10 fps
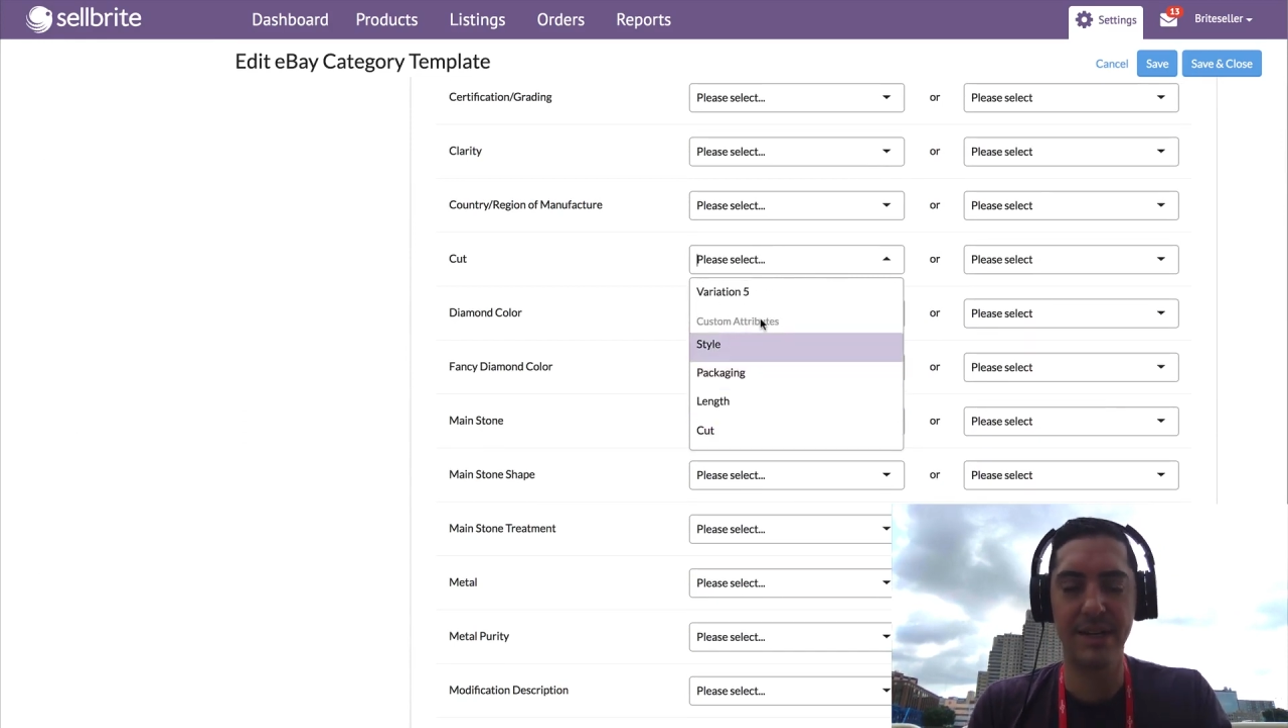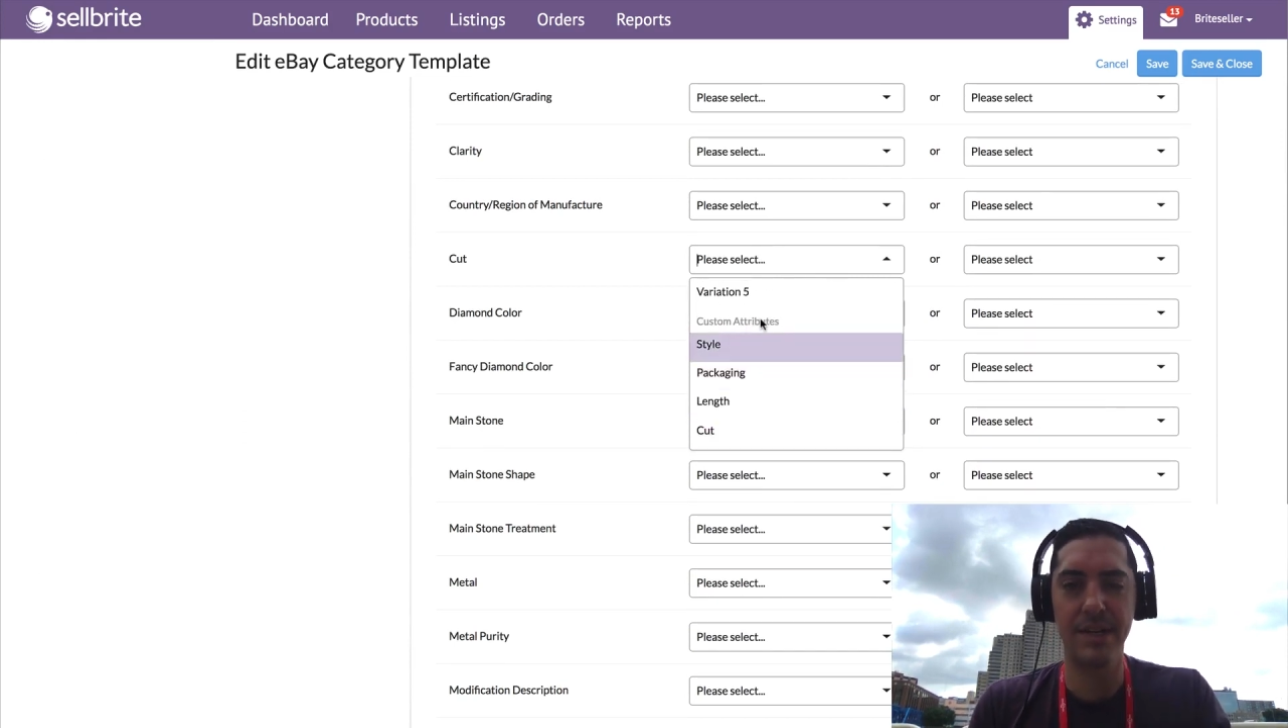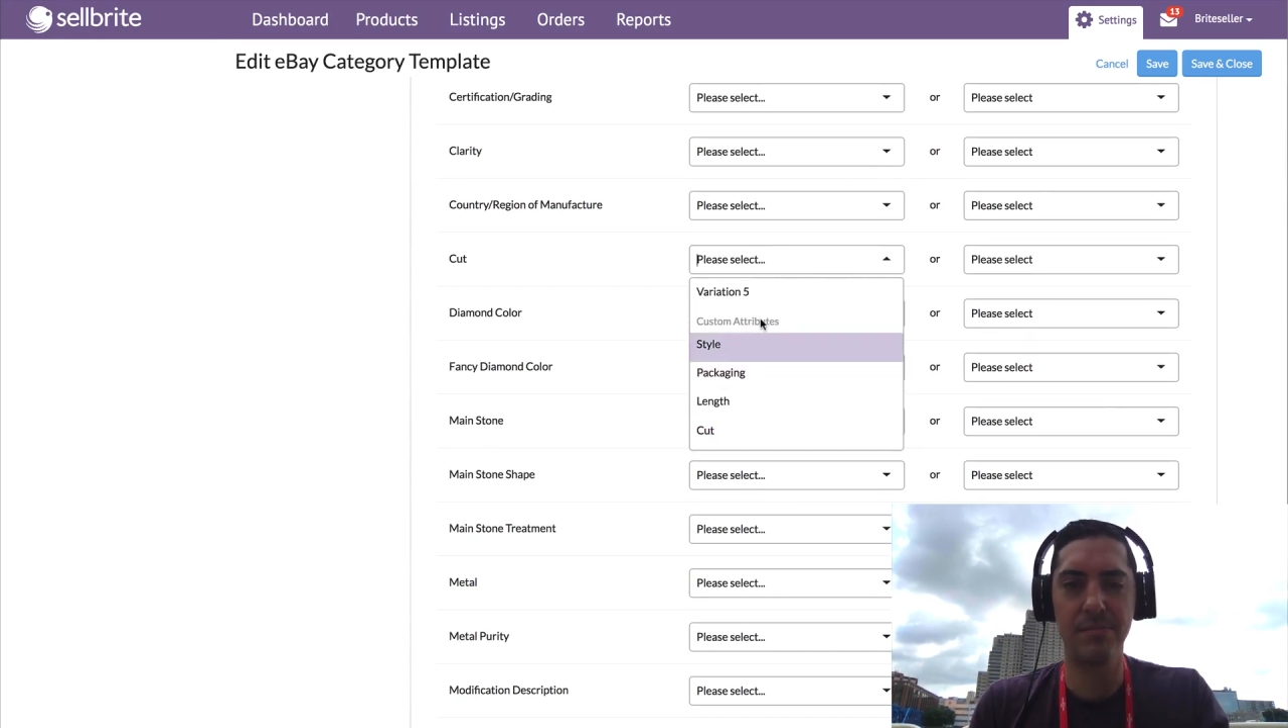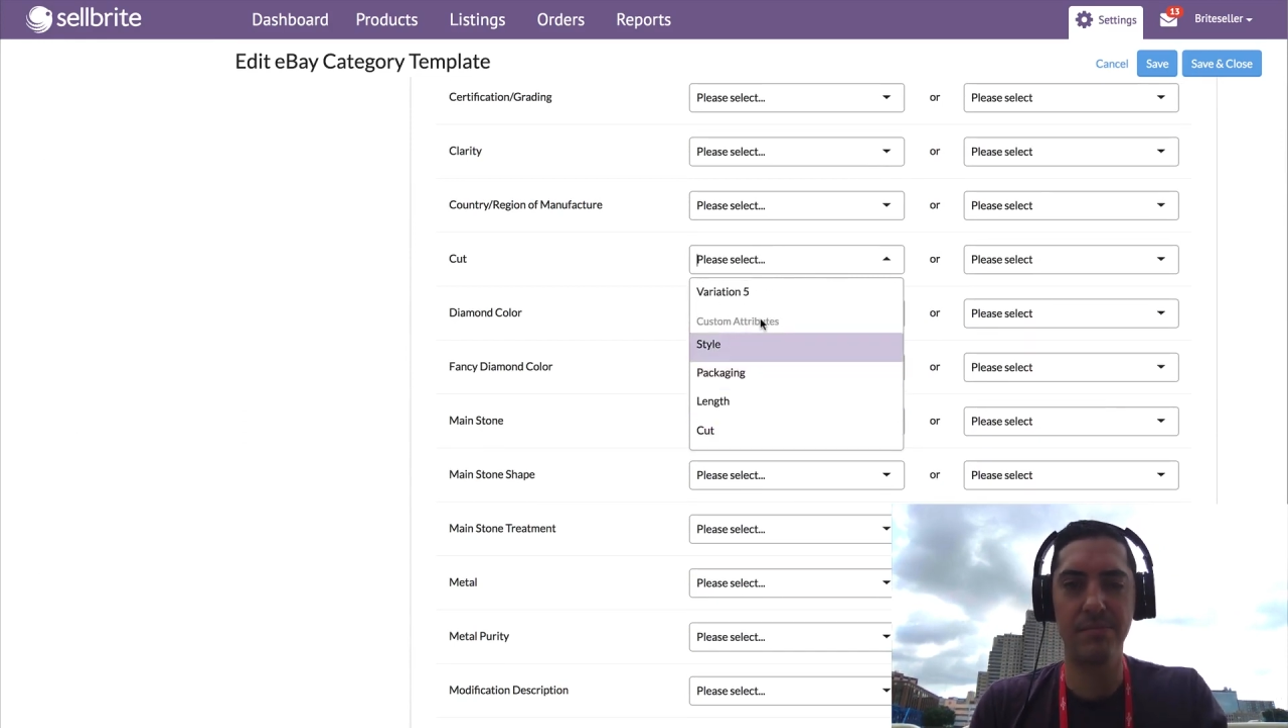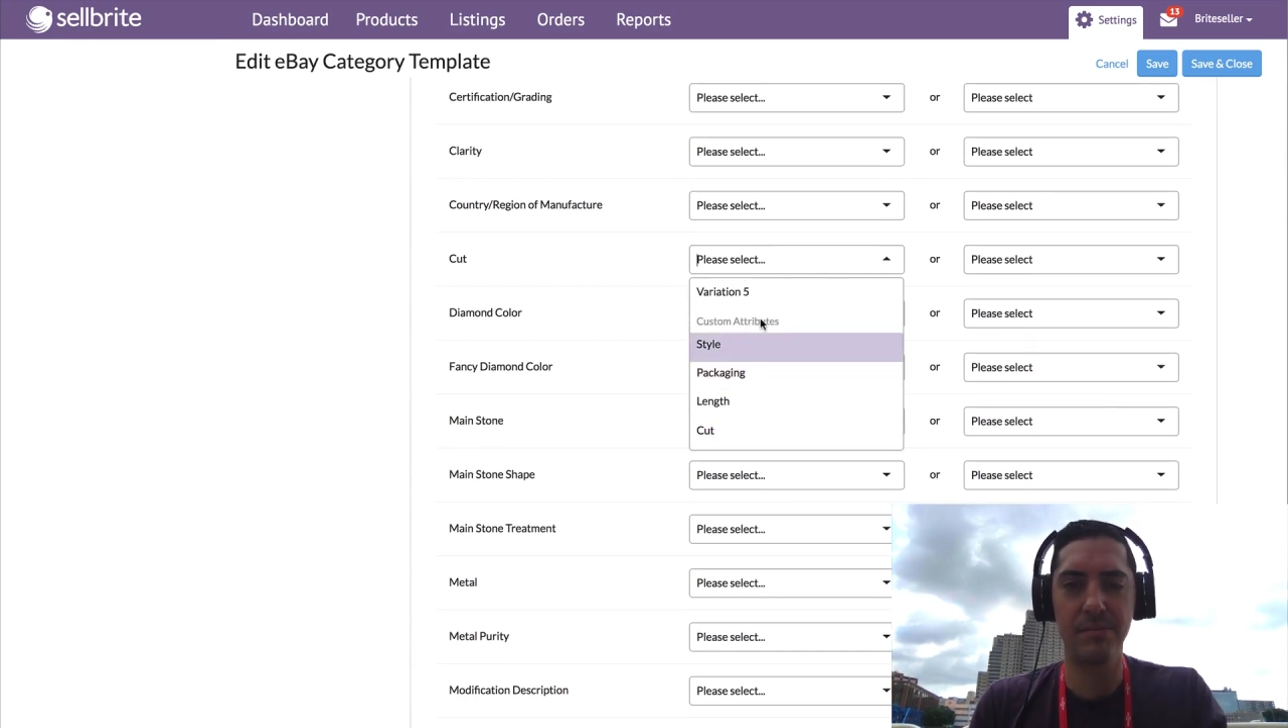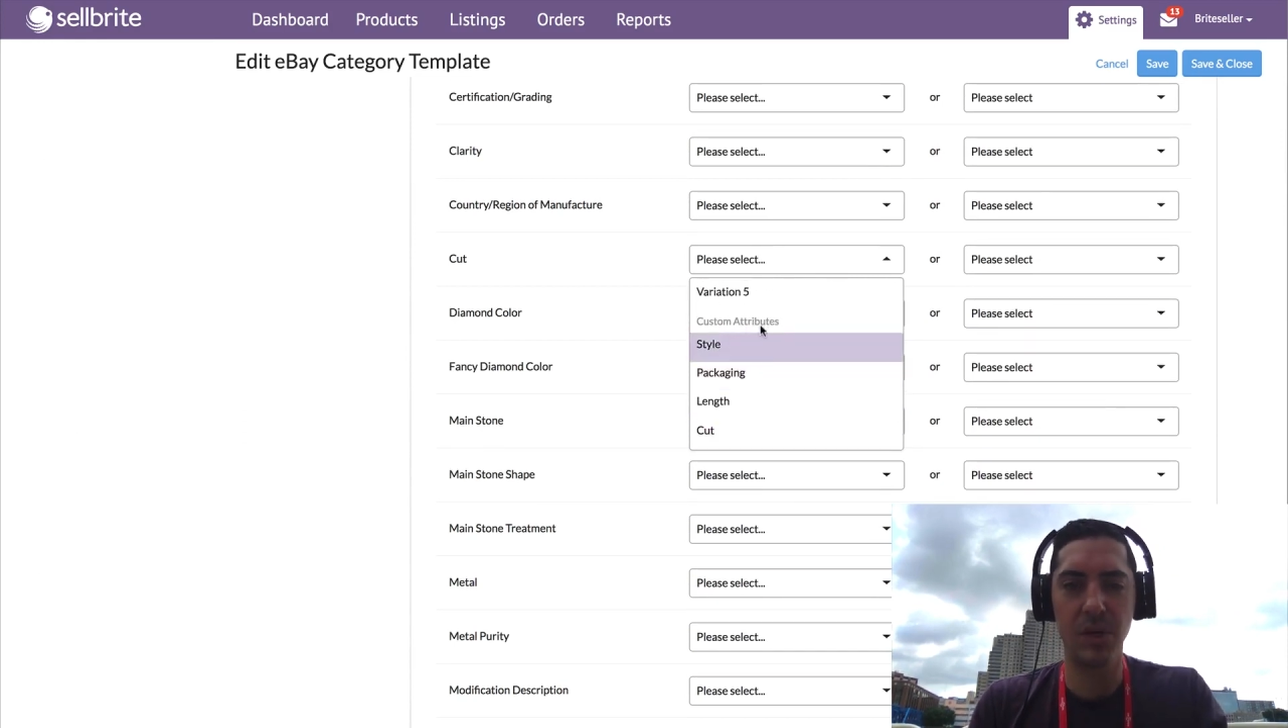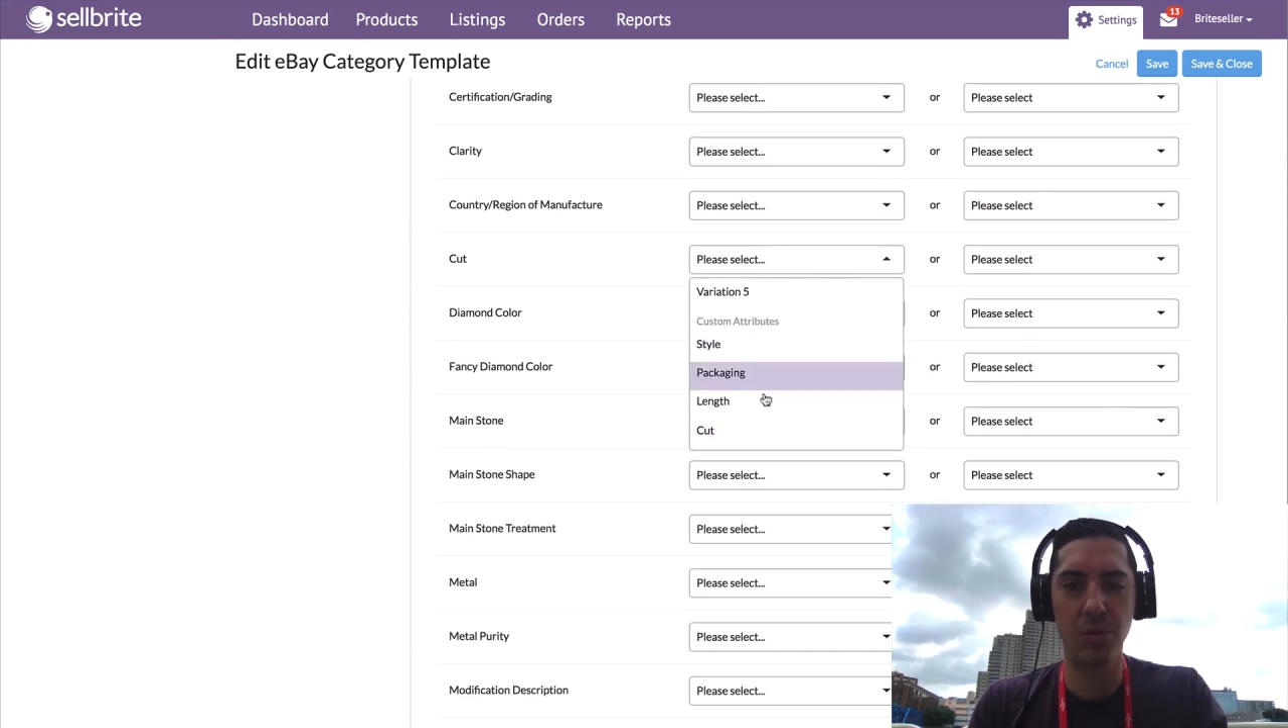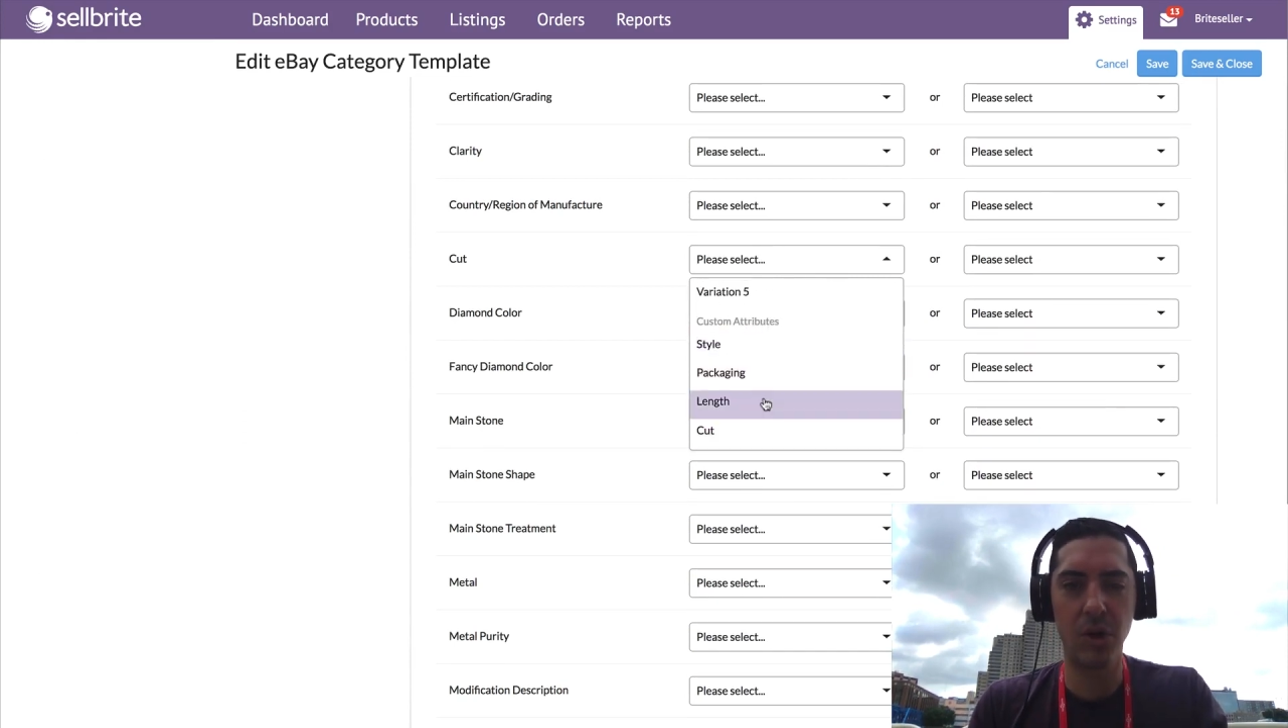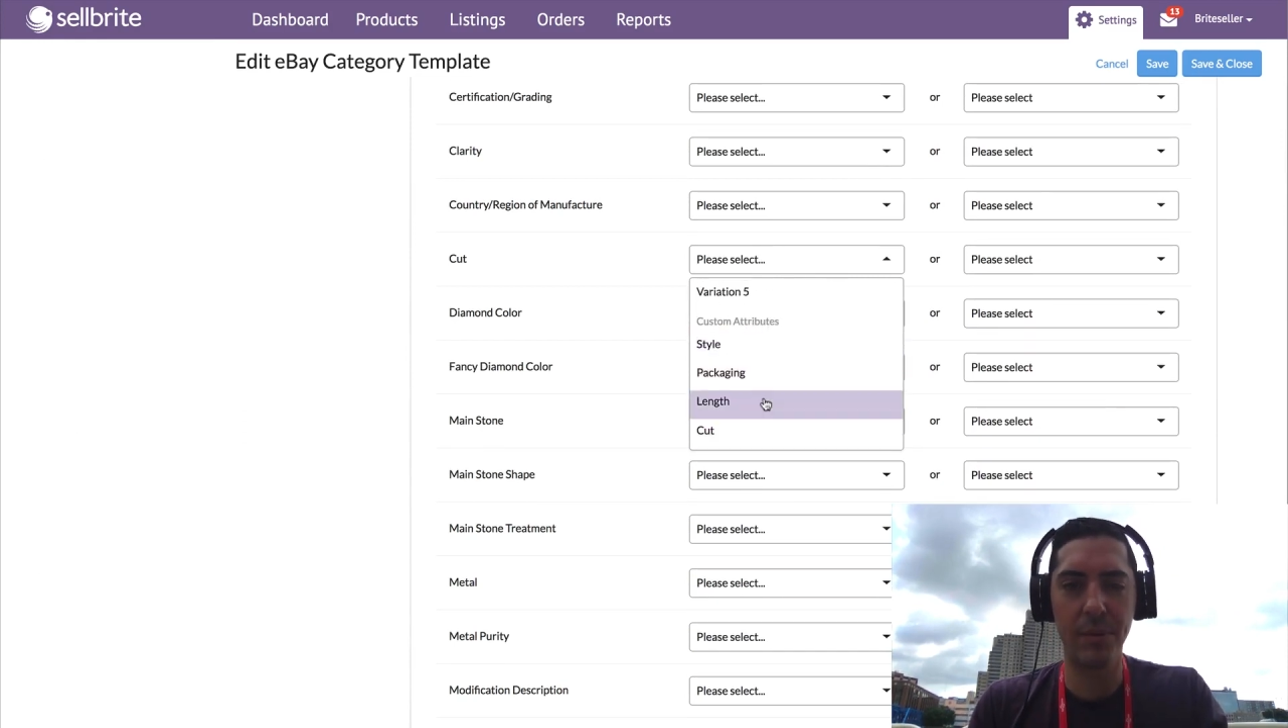where